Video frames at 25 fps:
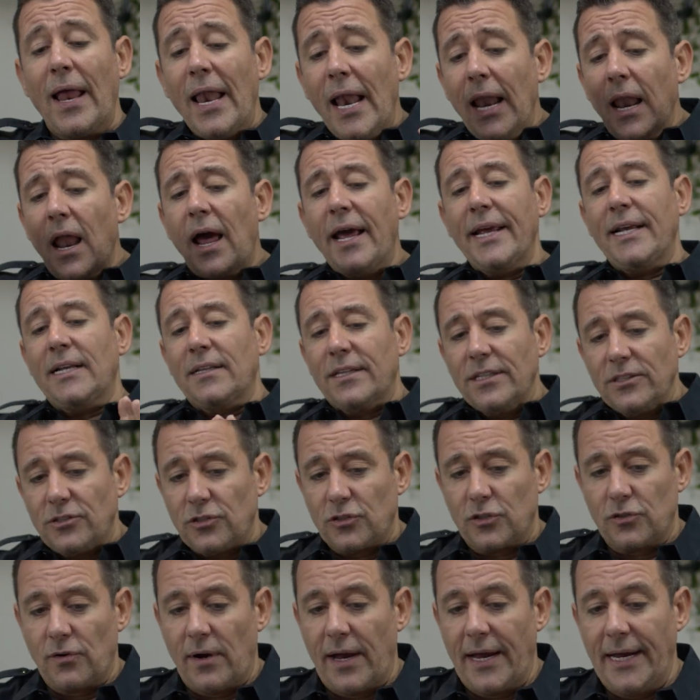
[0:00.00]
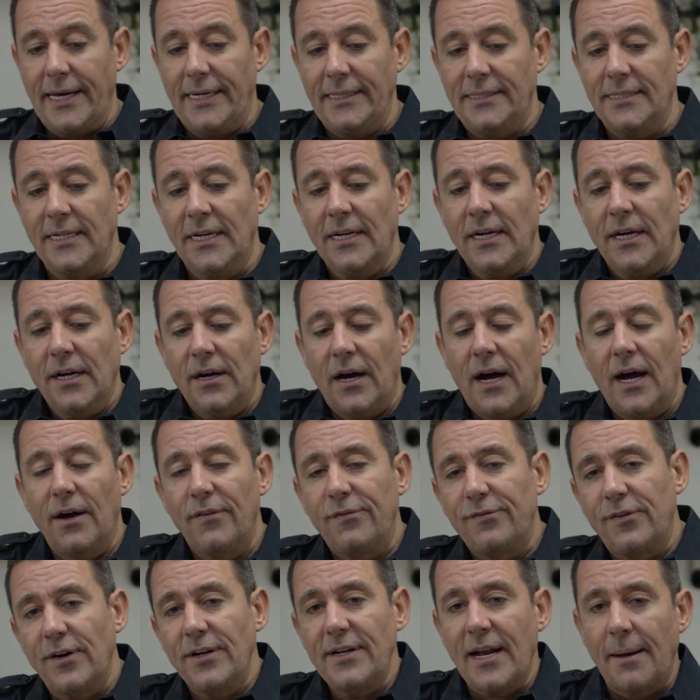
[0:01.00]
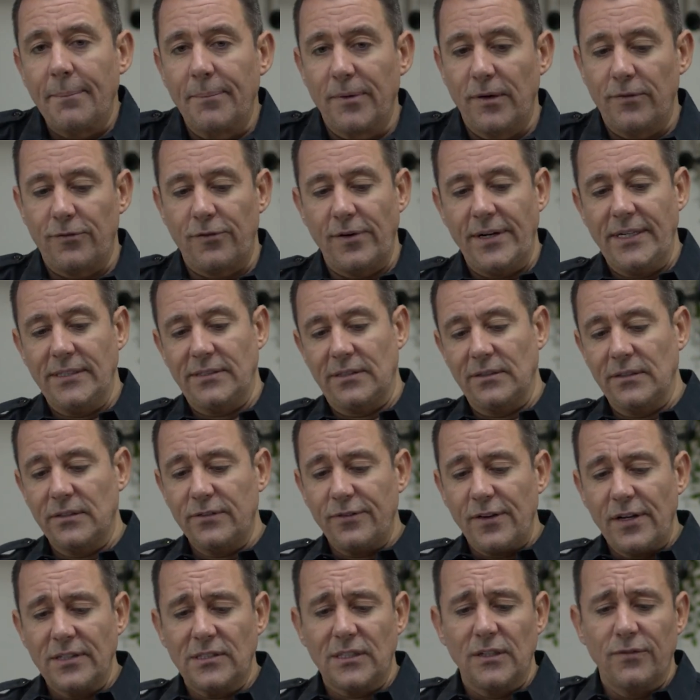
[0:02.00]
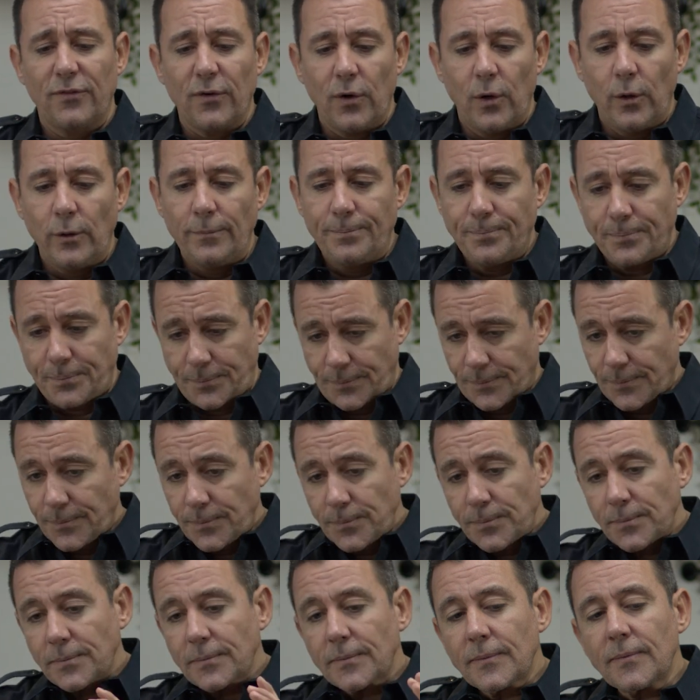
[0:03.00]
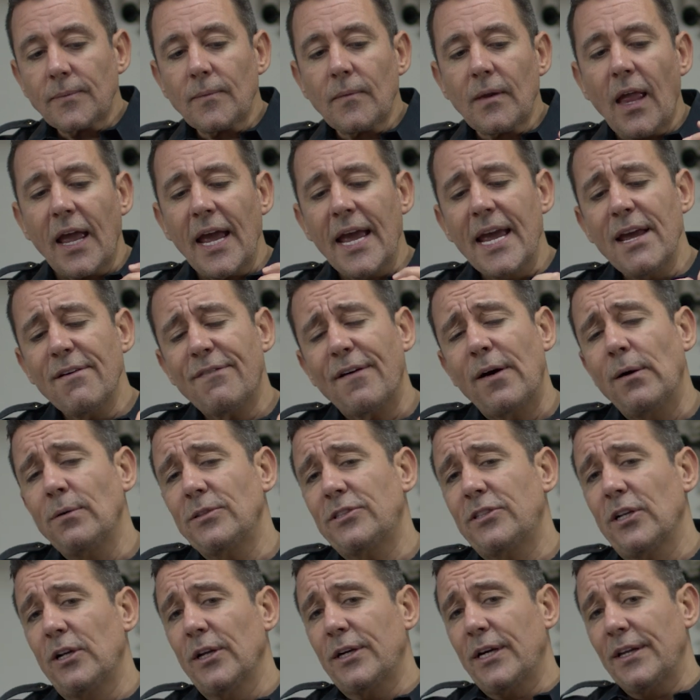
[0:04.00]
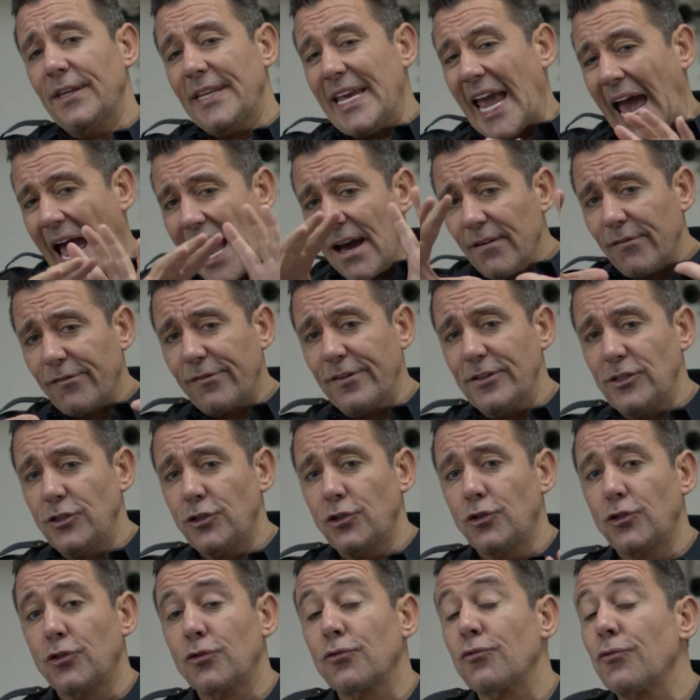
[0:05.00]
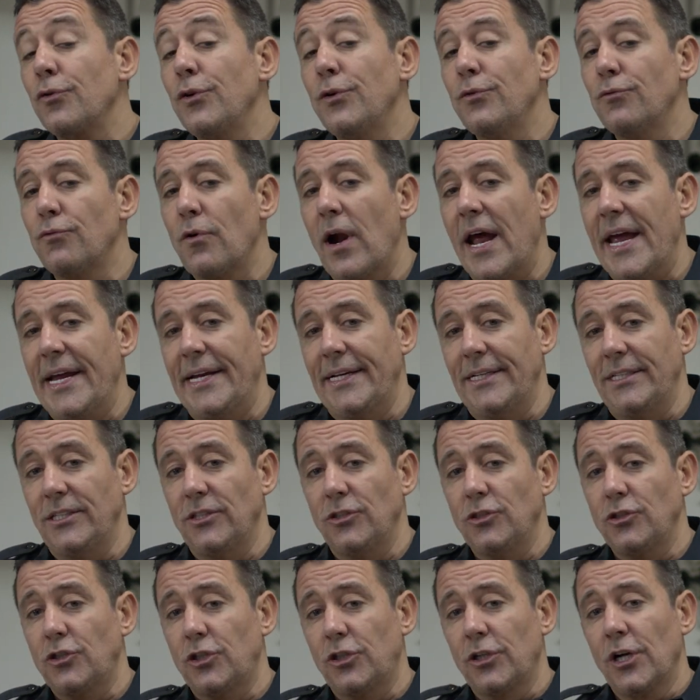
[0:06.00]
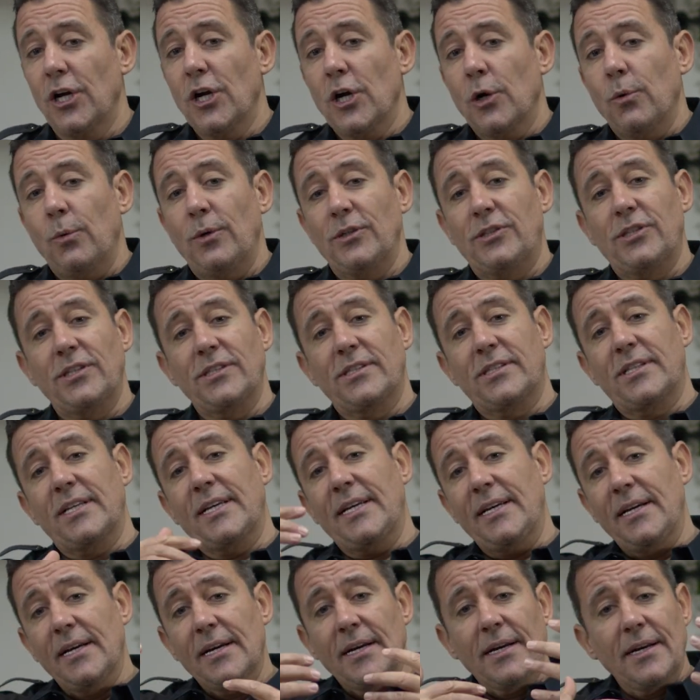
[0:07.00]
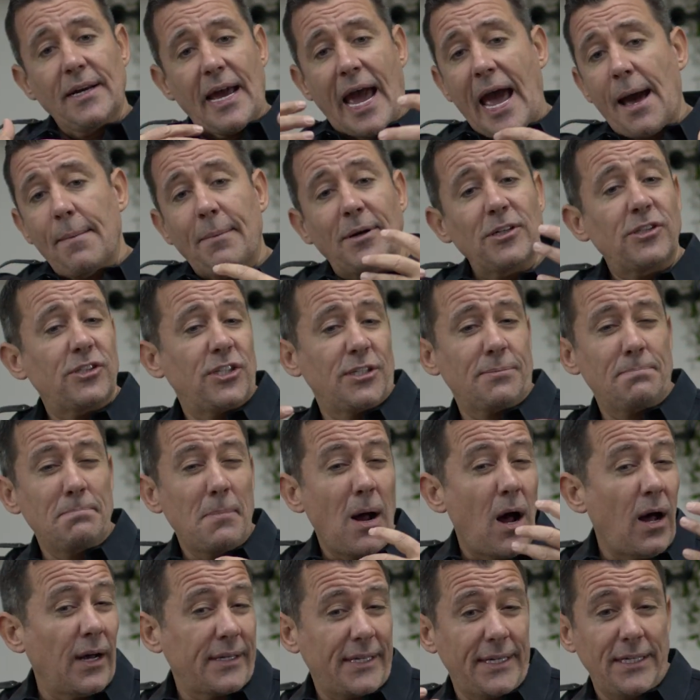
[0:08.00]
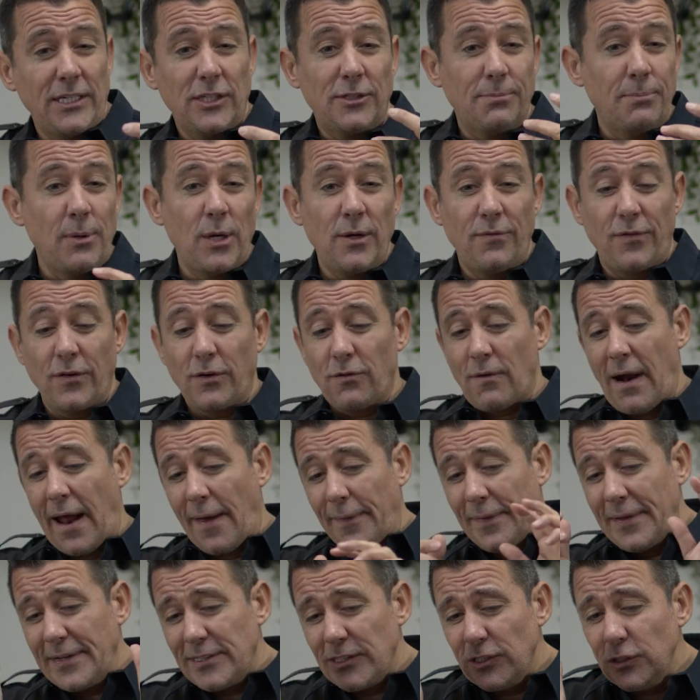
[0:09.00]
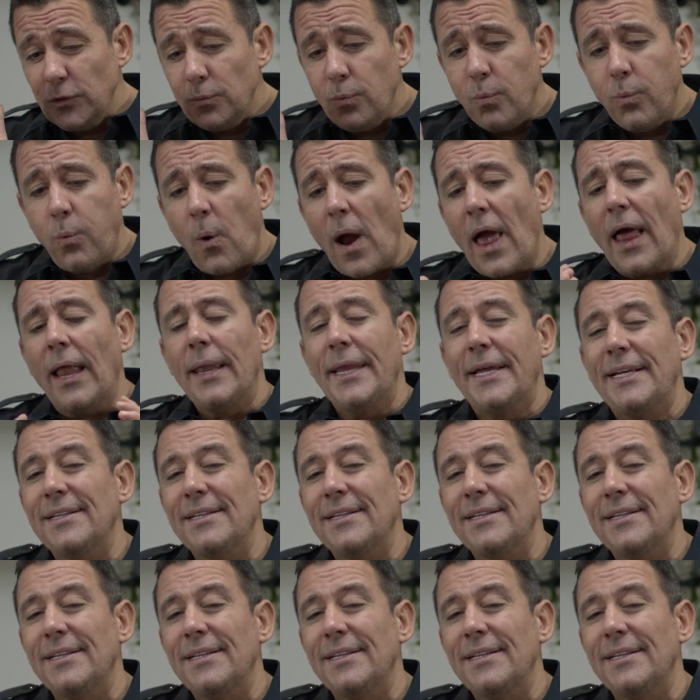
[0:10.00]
I like this trade for a number of reasons. First of all, if I was to look at the average true range, which is how much this market is moving around, this is well